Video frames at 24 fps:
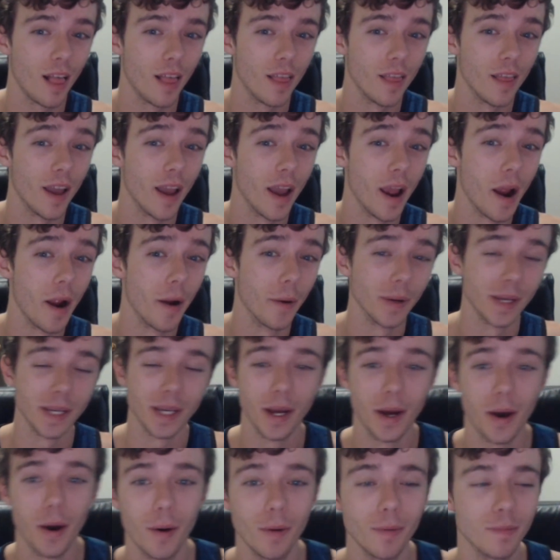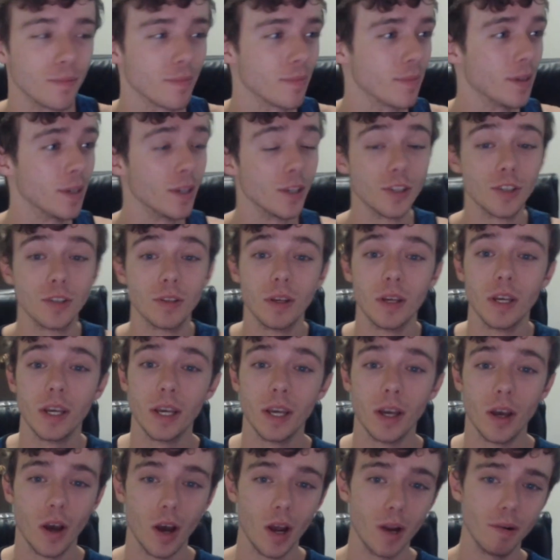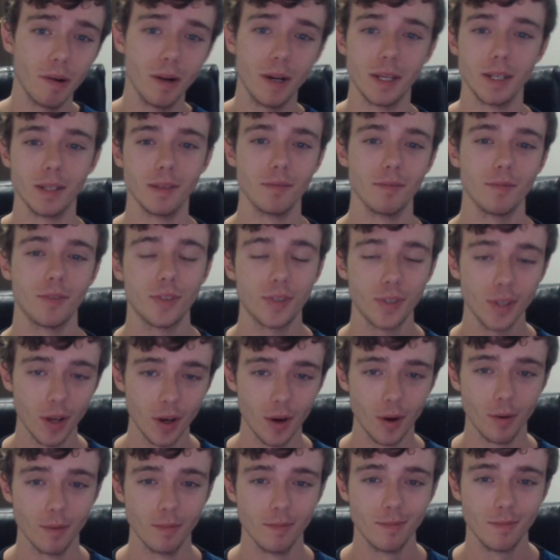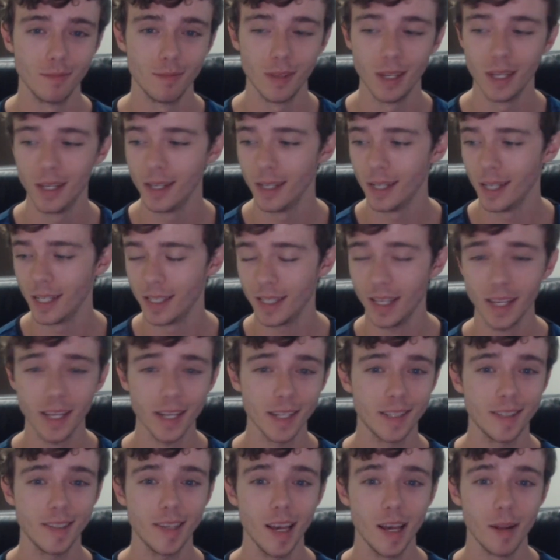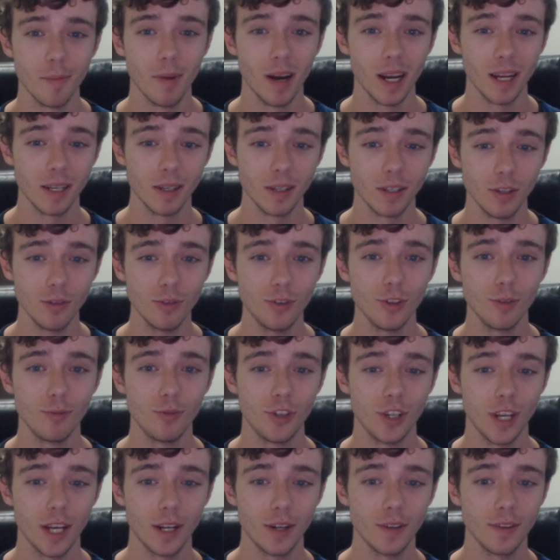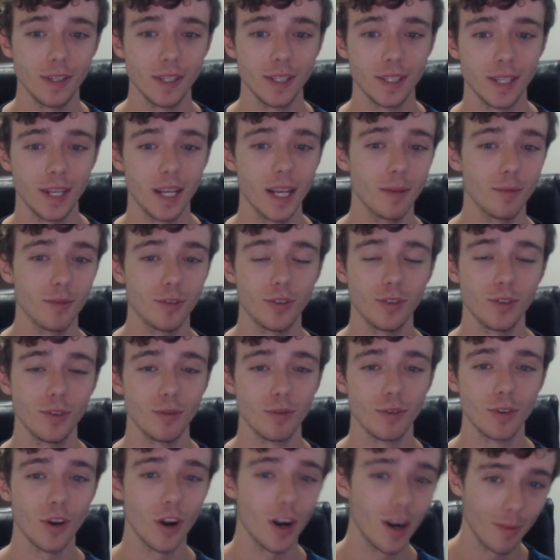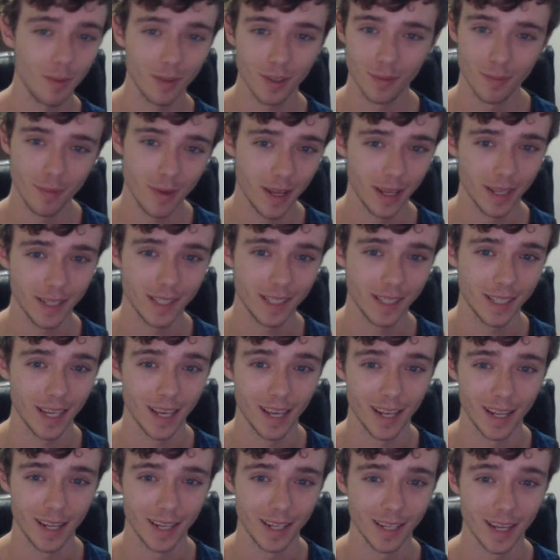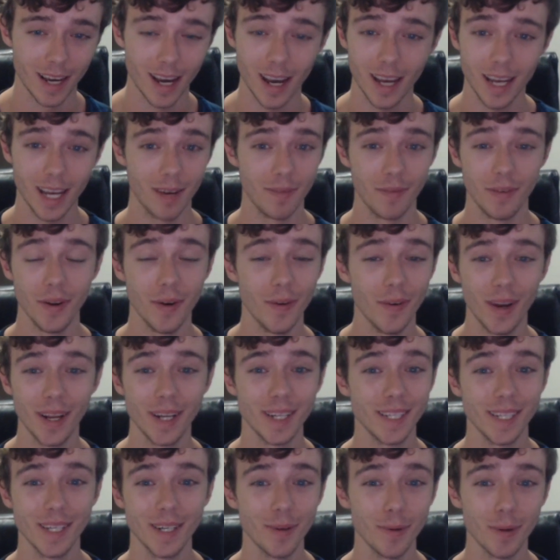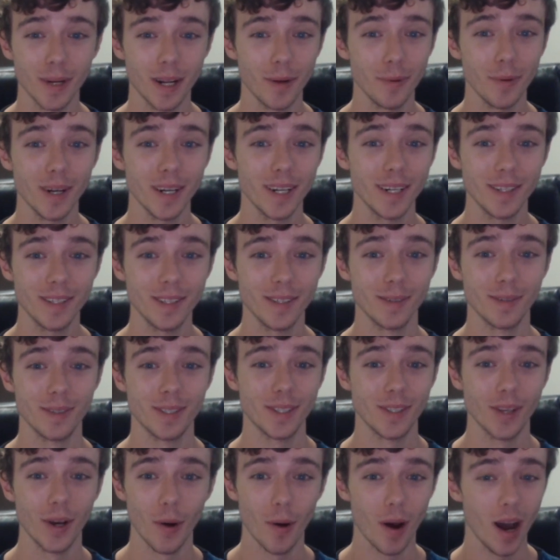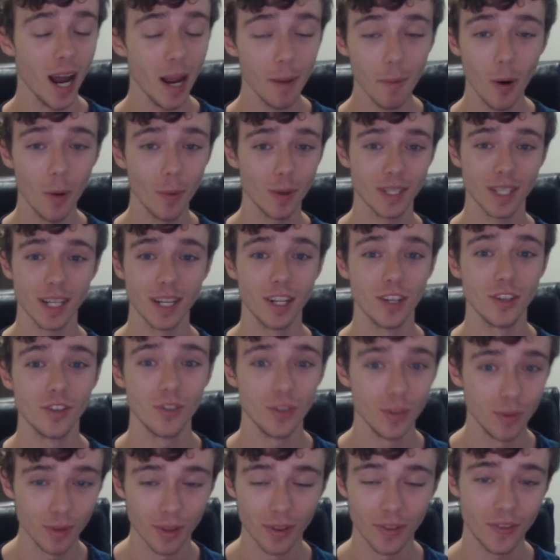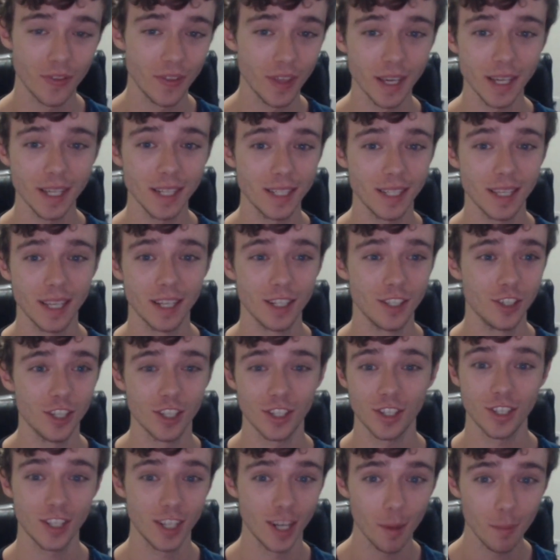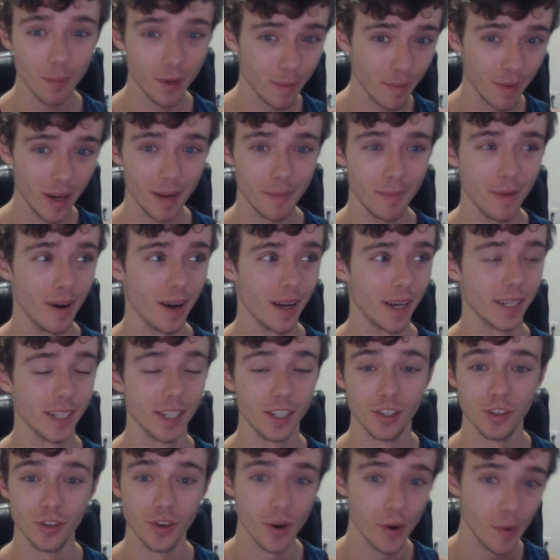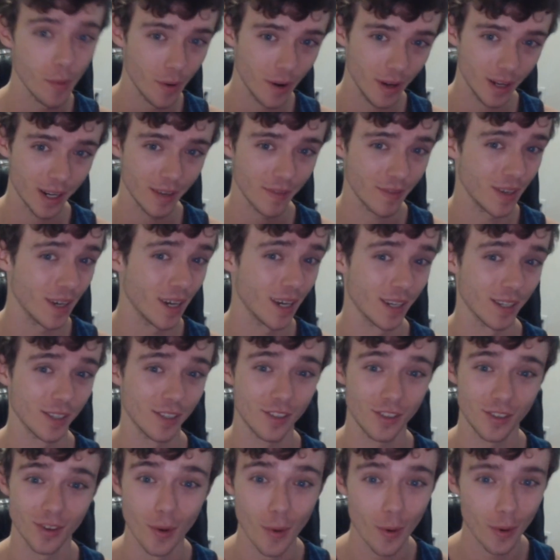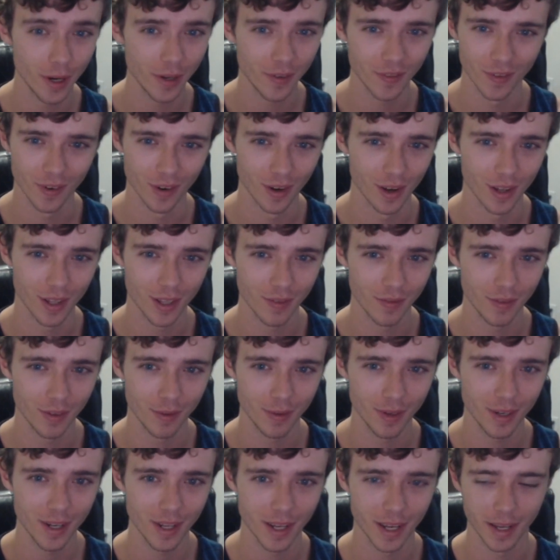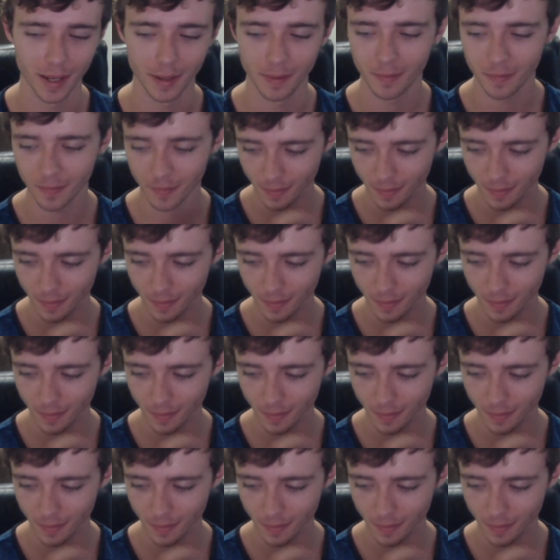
There we go. Alright, so, it's like I said, my YouTube channel is an absolute garbled mess, and I have no idea what I want to do, so I'm always going to do the things that just come to my mind, and you know what? I've got a story for all of you today.